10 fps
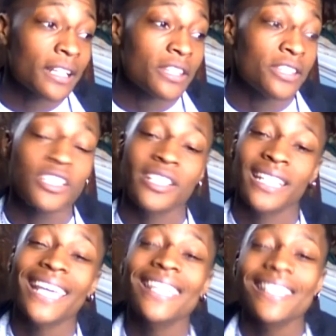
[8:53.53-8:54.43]
there's
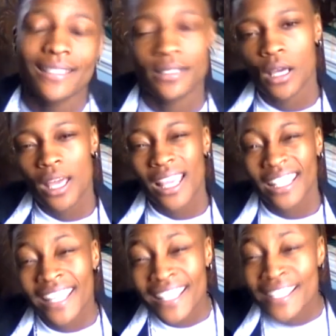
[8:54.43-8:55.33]

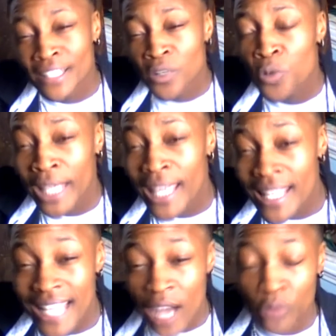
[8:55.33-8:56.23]
little
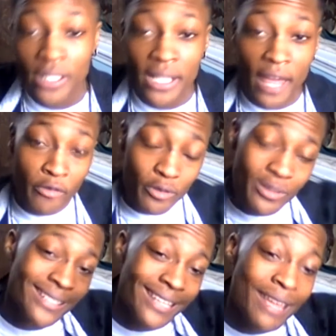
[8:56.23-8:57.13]
kids out there that feel
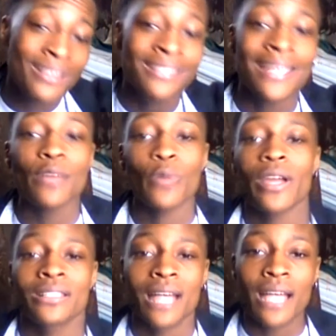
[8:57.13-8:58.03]
the same exact
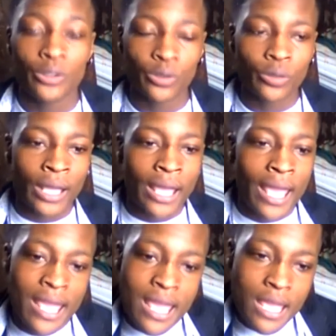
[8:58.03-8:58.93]
way as I
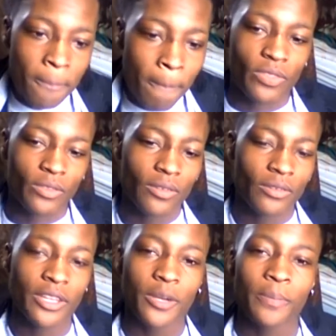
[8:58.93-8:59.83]
do, and
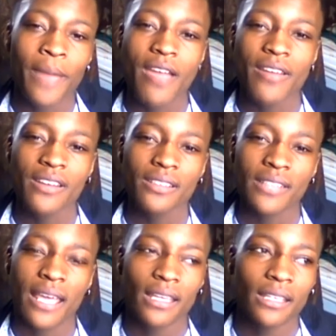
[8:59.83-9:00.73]
their parents,
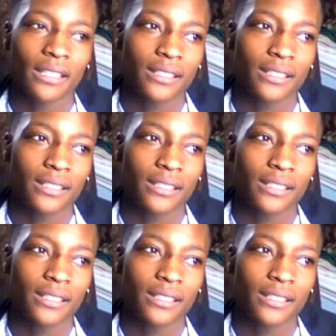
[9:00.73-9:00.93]
they